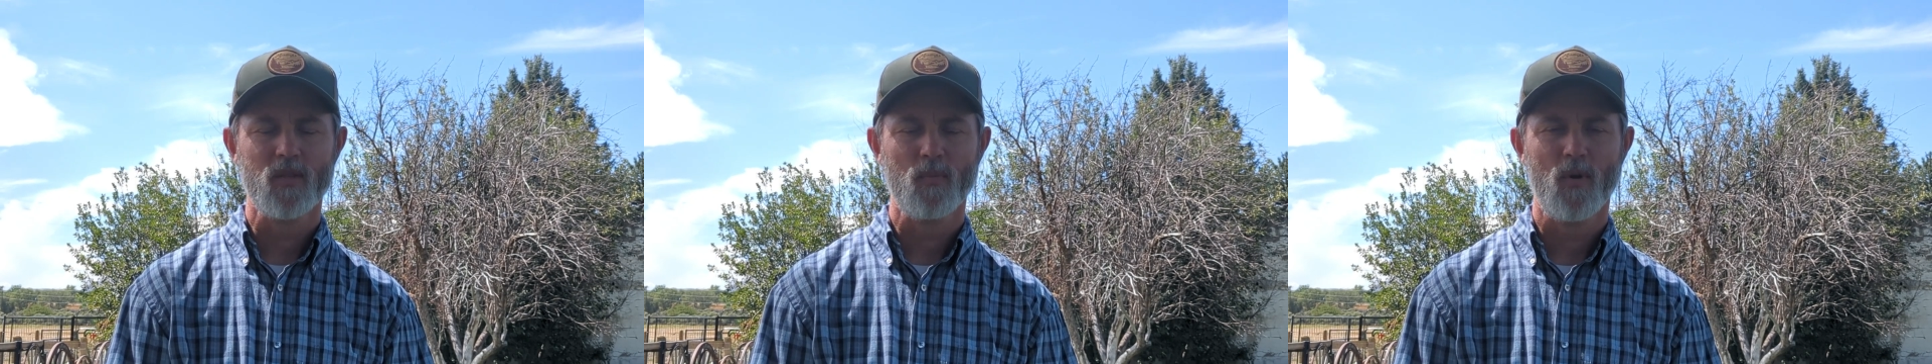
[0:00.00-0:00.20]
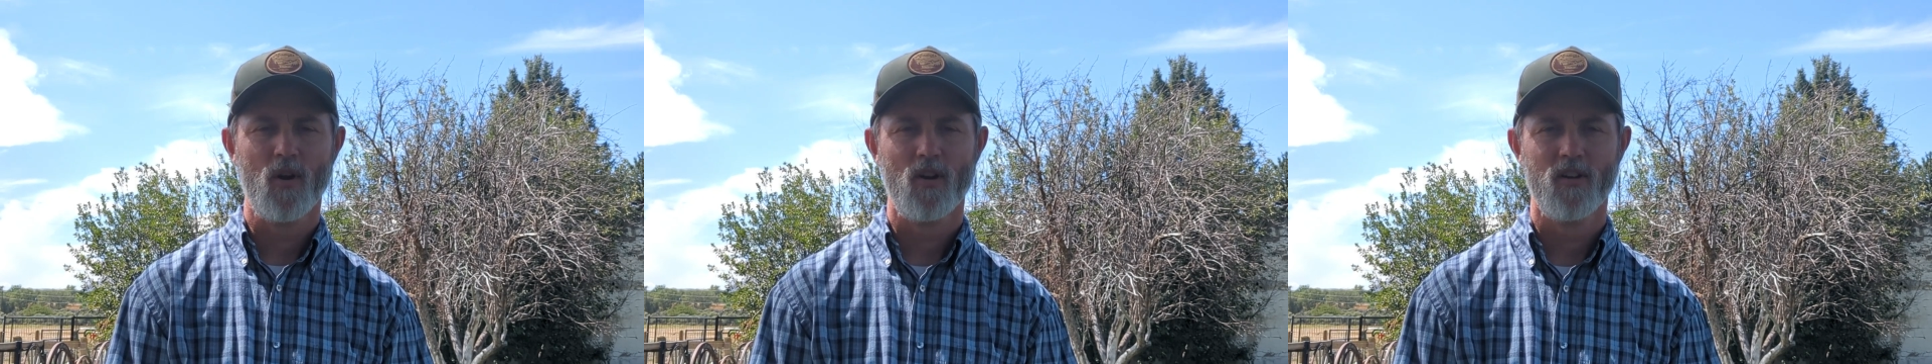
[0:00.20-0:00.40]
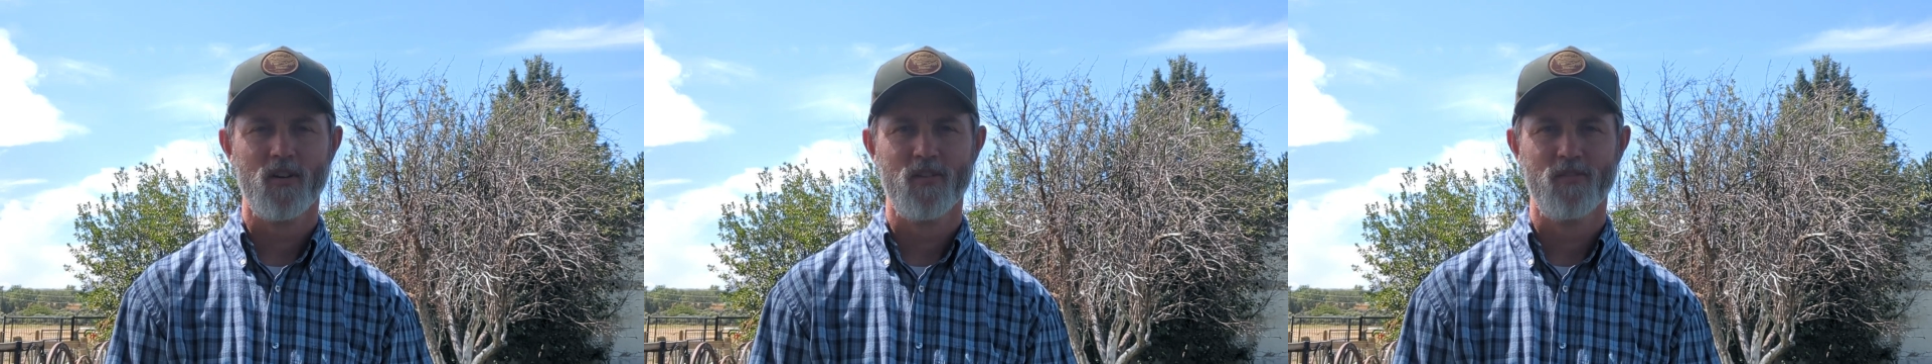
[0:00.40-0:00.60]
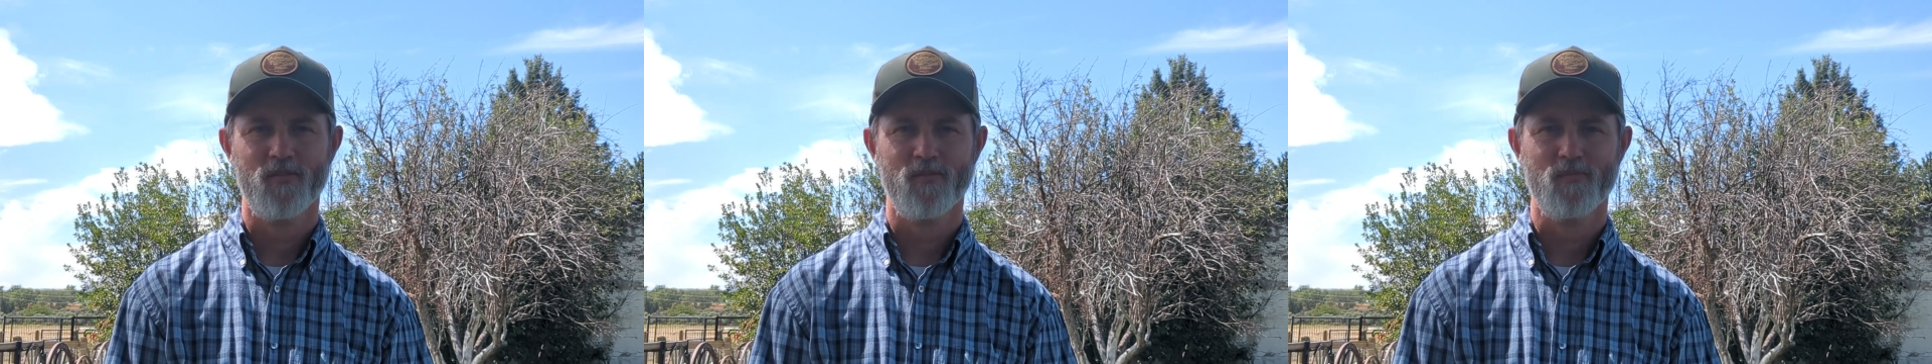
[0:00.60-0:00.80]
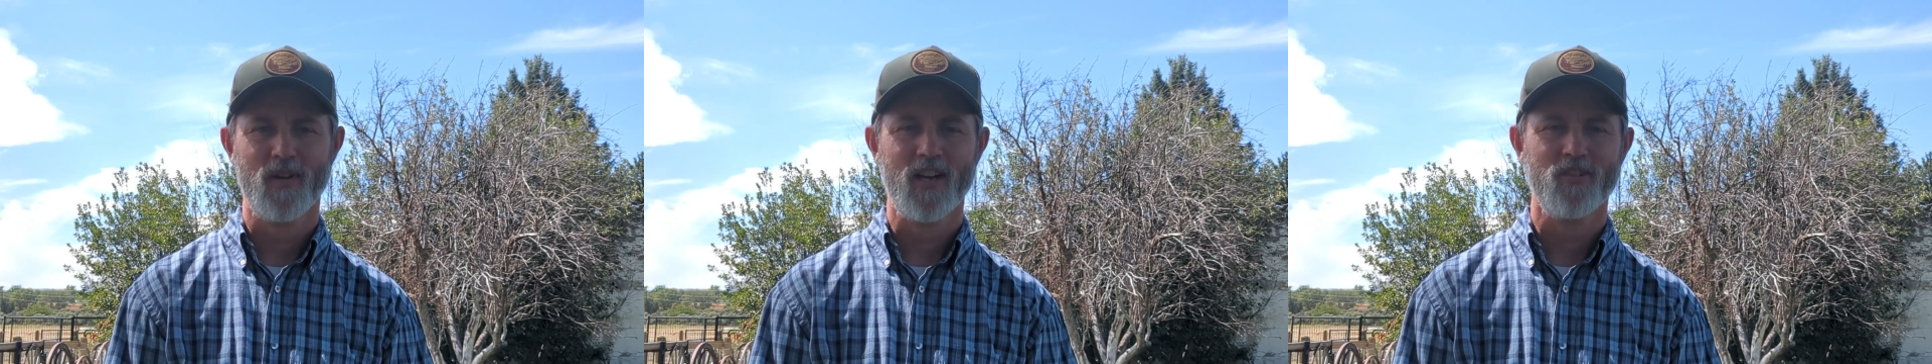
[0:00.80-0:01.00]
part of
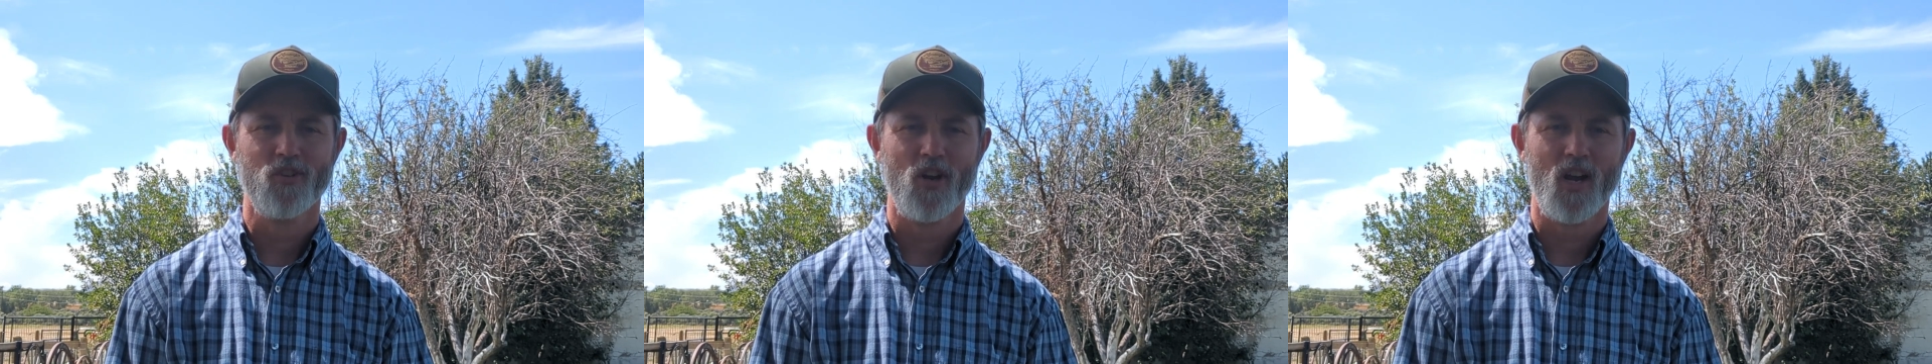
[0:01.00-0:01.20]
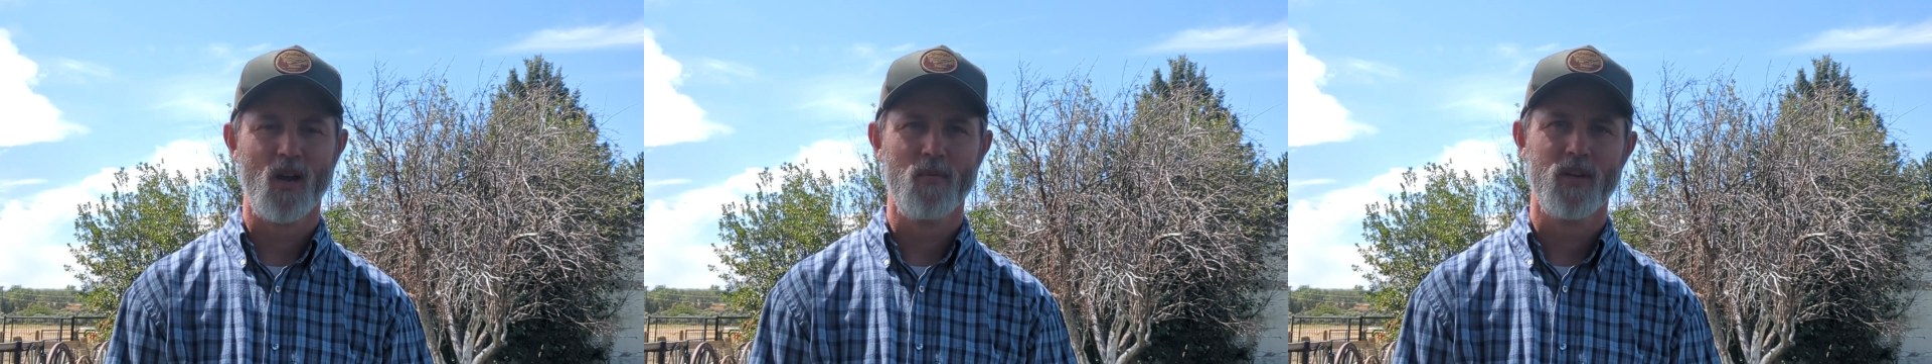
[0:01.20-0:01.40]
my job has